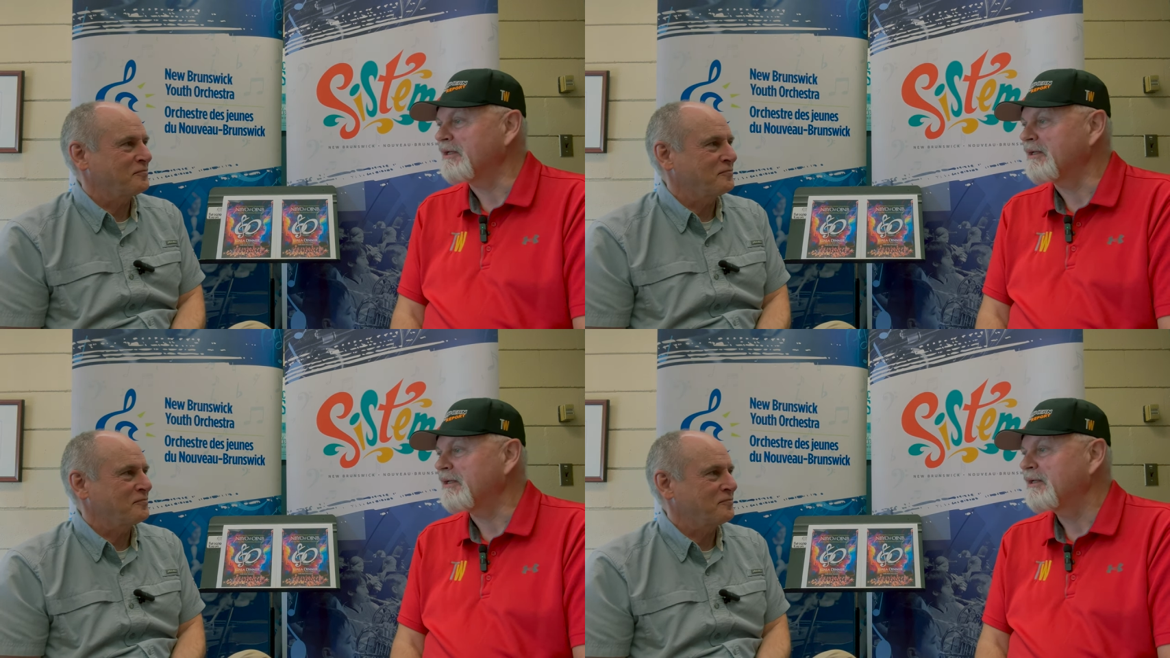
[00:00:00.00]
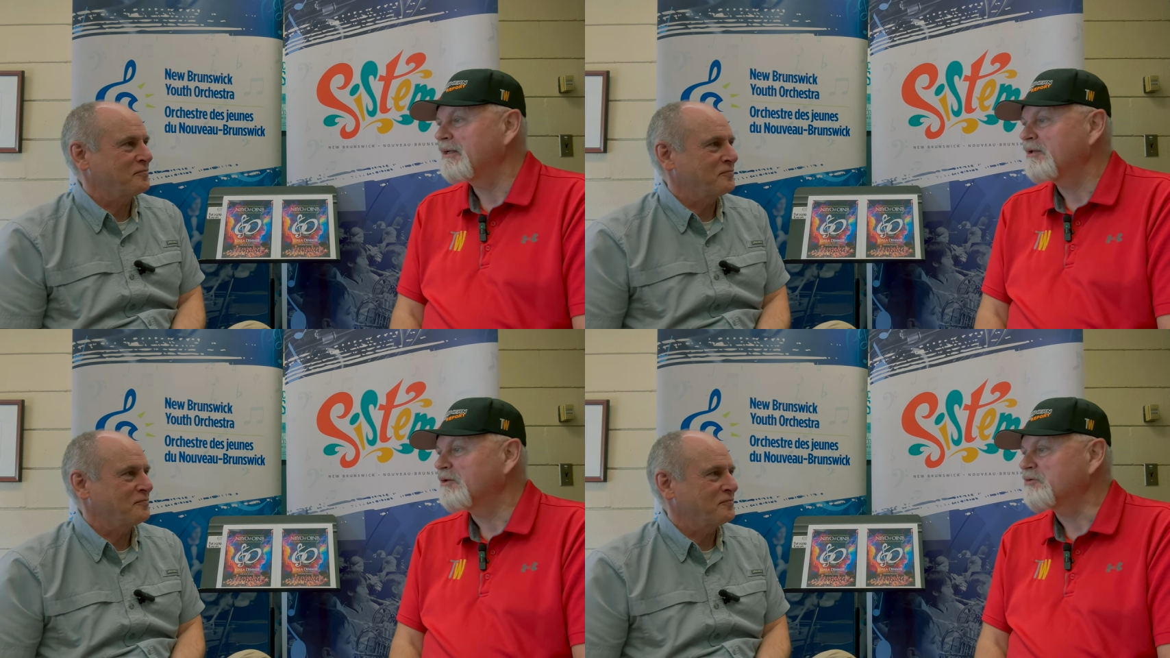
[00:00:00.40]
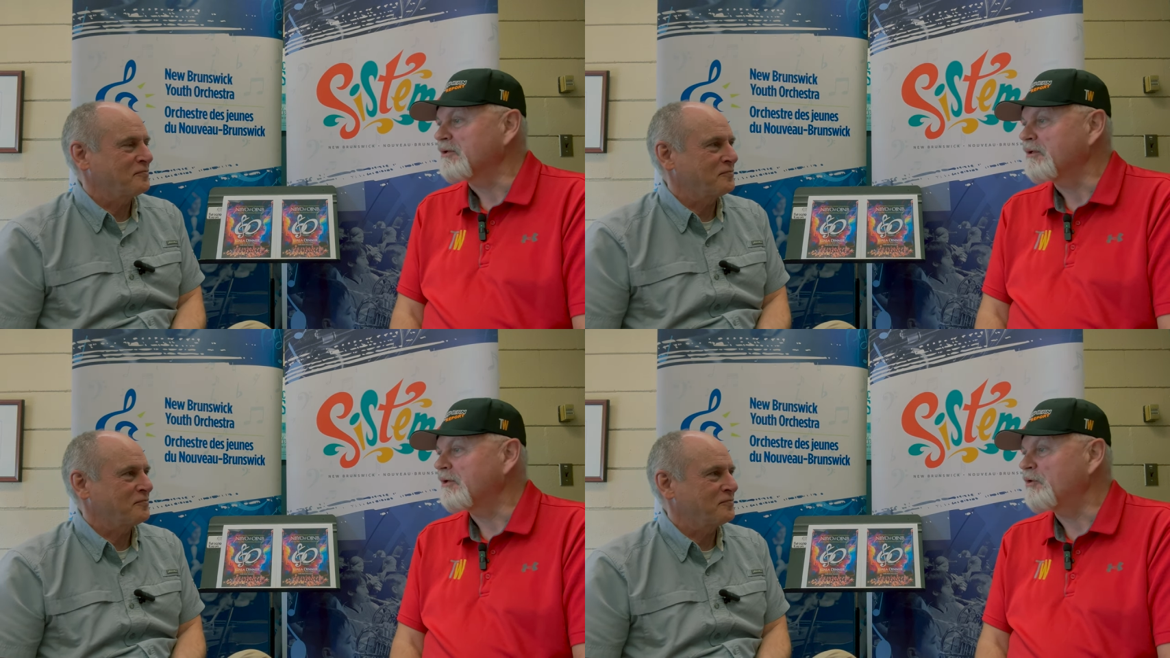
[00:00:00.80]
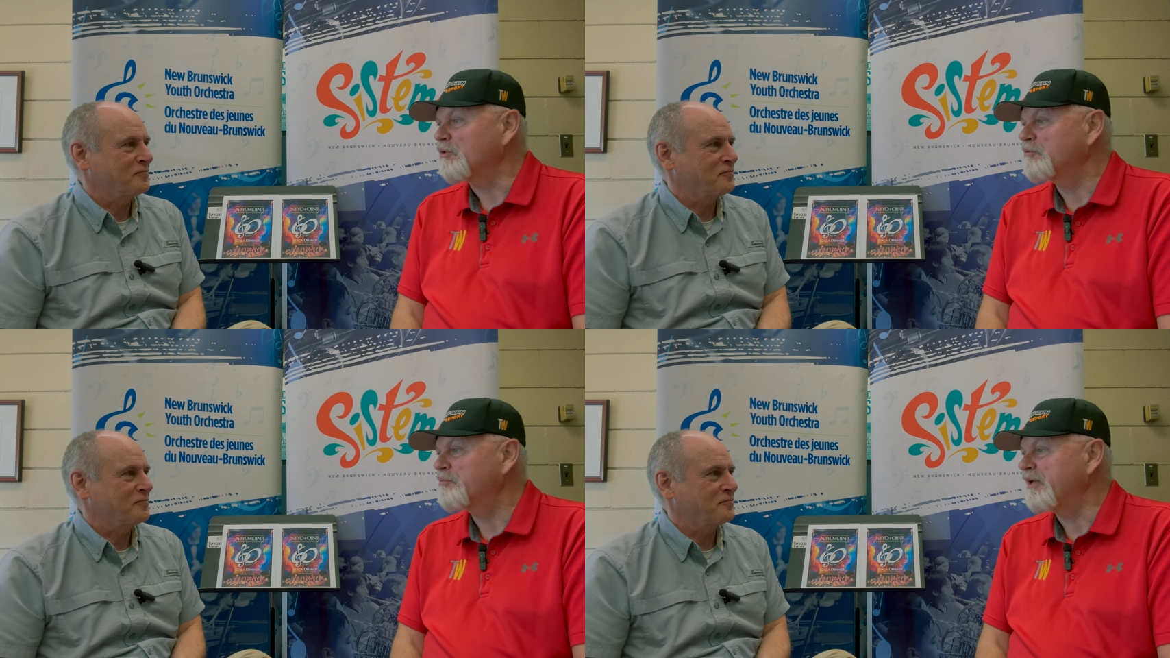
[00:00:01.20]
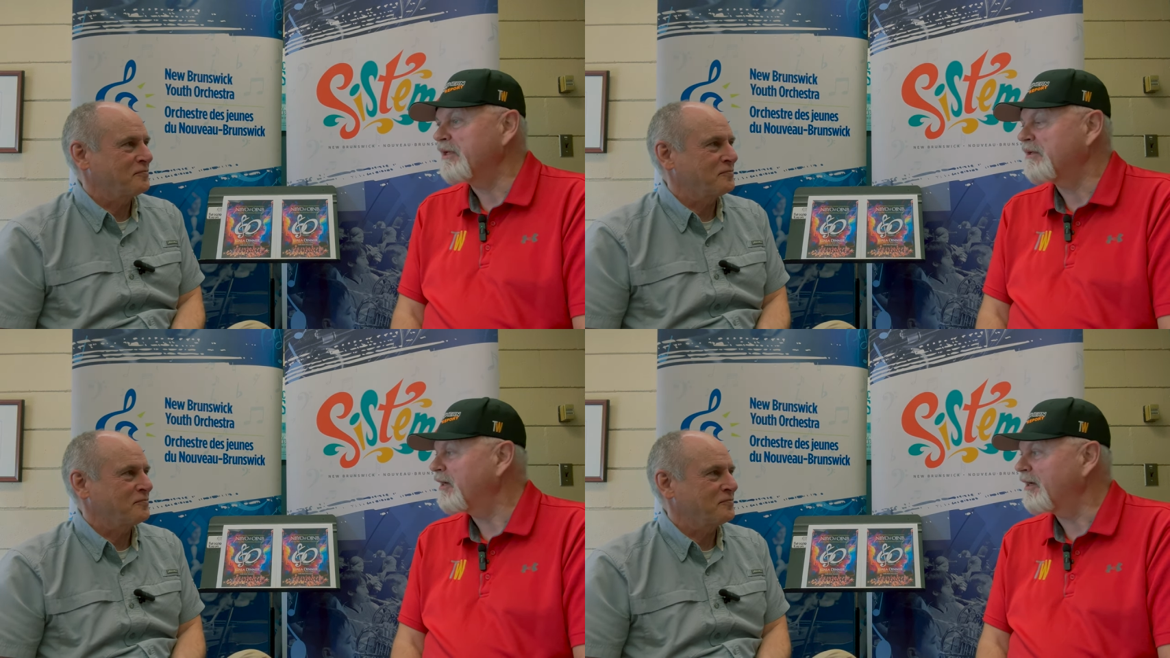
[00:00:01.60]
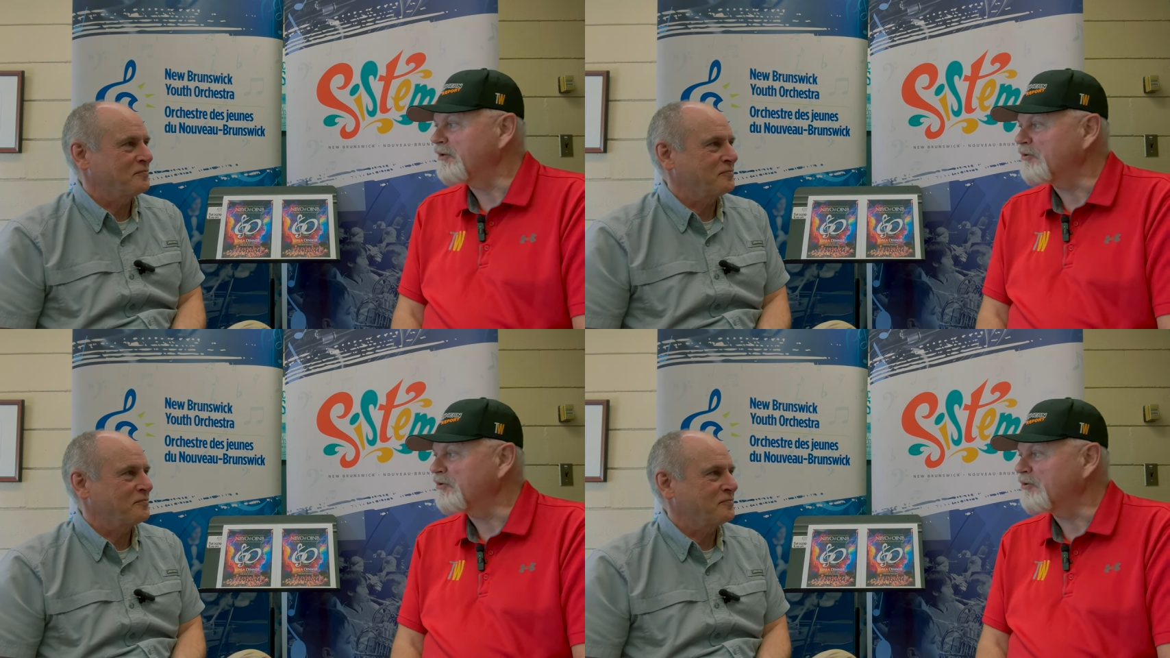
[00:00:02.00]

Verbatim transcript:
Speaker 1: And listen, you've been uh,